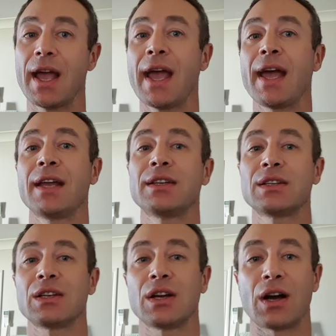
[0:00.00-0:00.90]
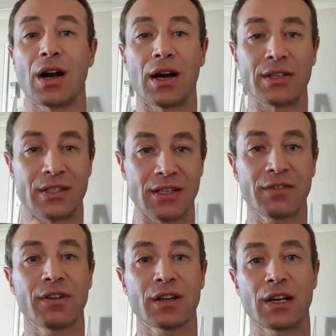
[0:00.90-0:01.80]
And
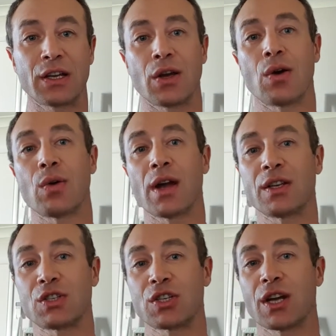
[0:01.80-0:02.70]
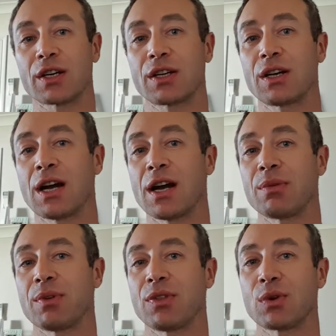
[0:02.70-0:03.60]
definitely go and check
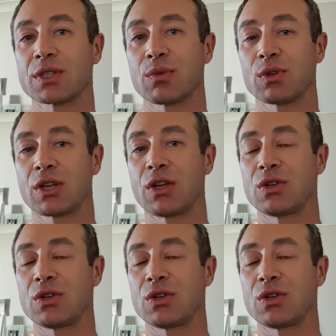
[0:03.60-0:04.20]
with doctor what can